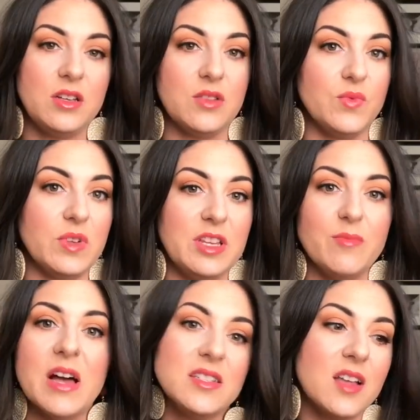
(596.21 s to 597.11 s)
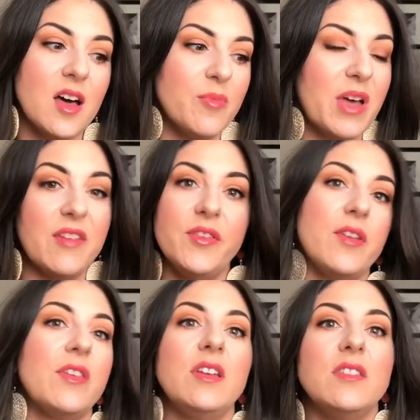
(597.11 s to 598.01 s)
can really mess up
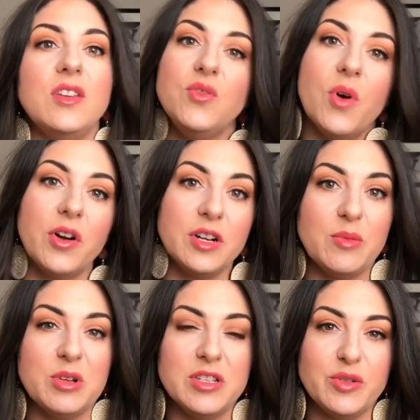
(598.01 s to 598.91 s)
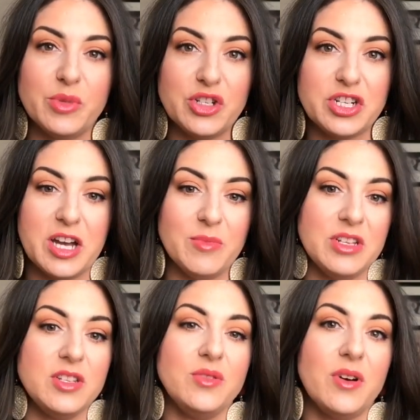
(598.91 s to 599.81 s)
everything that you already put so much time
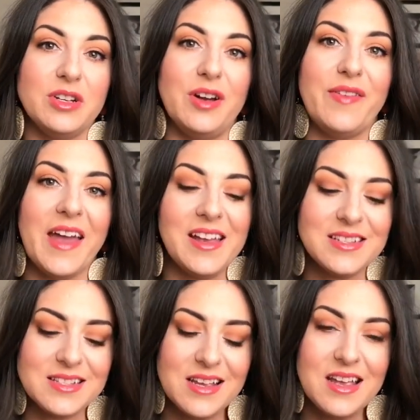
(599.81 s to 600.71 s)
into on your face.